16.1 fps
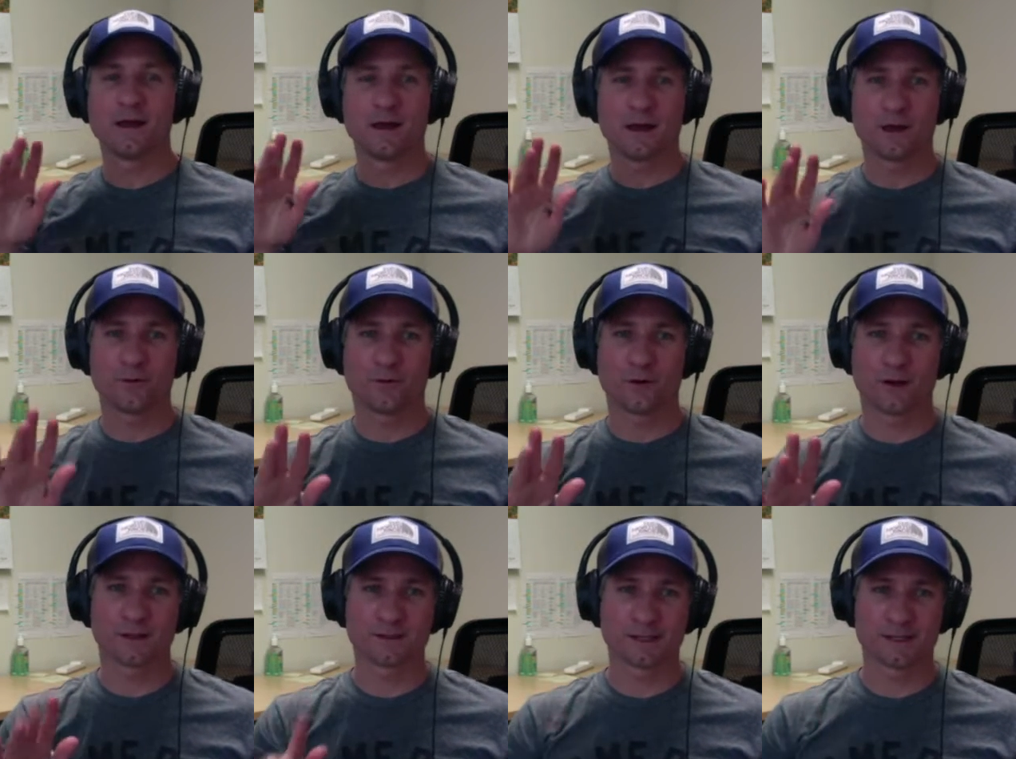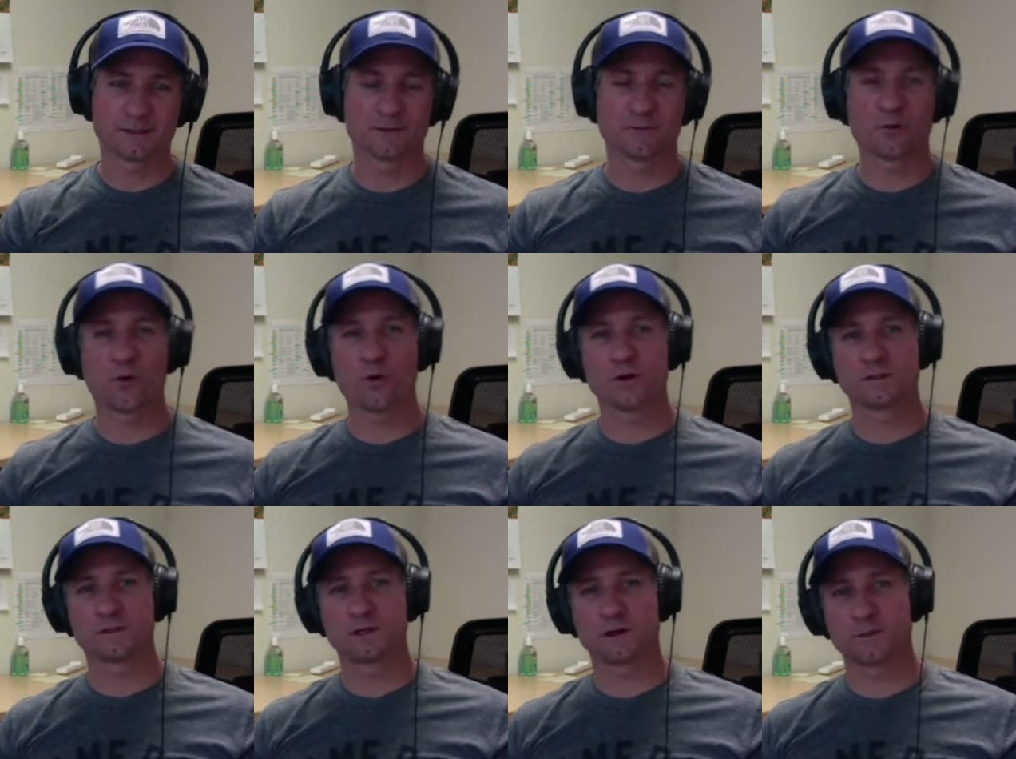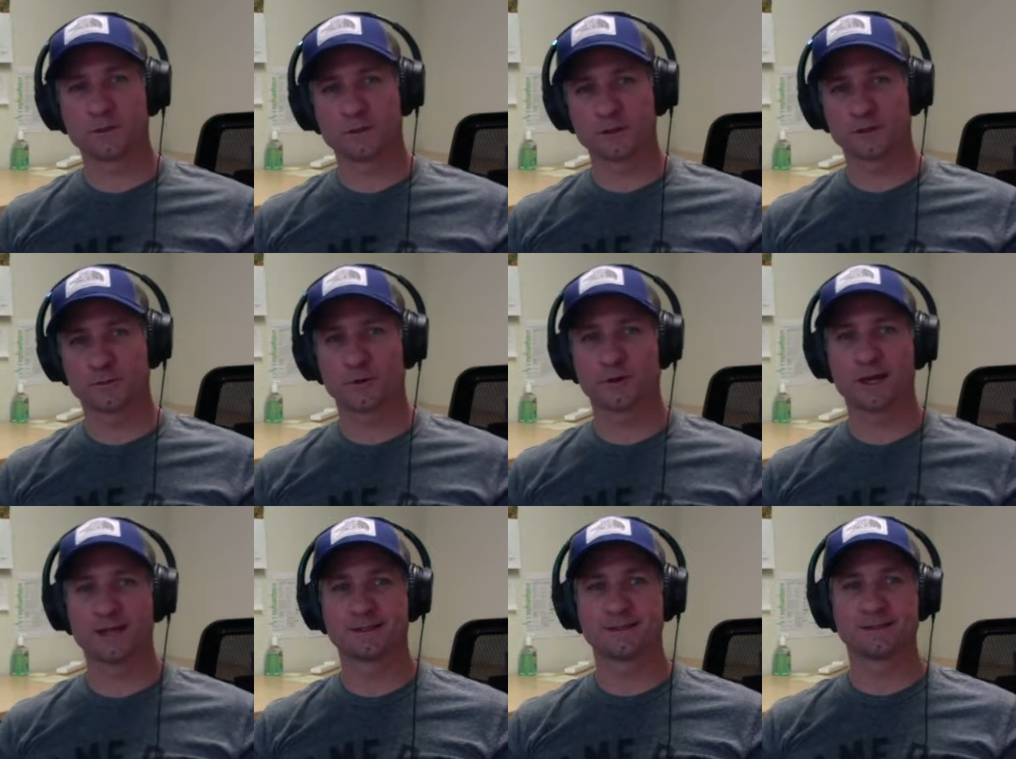and Ross says, of course there are permissible
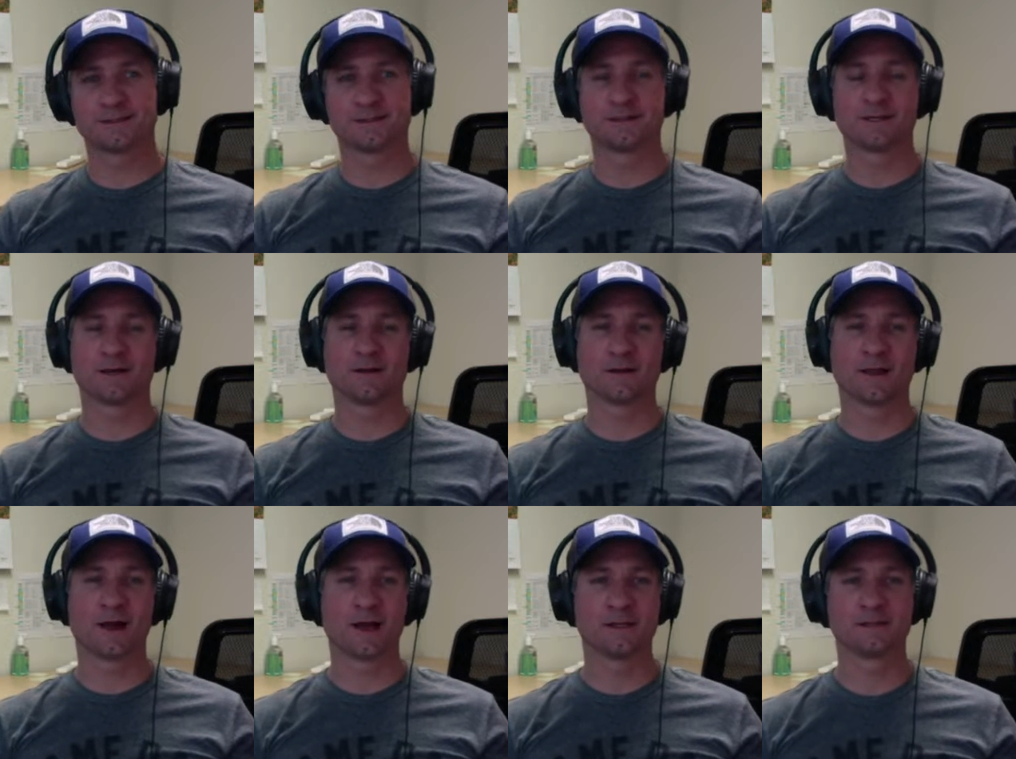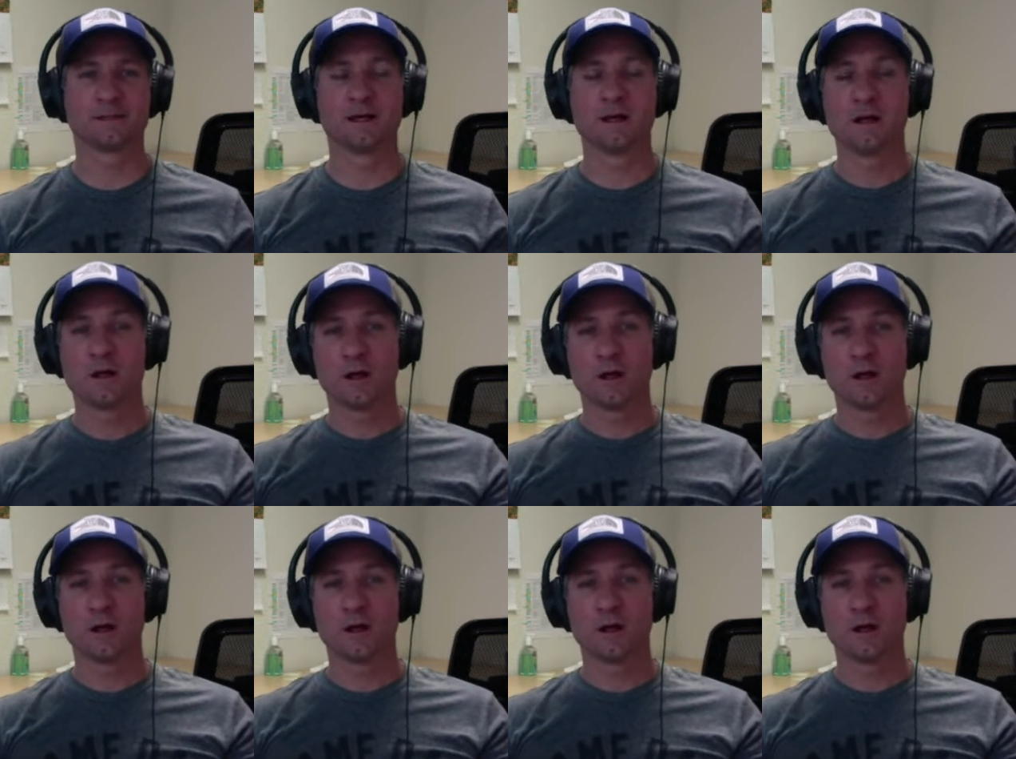cases to tell lies.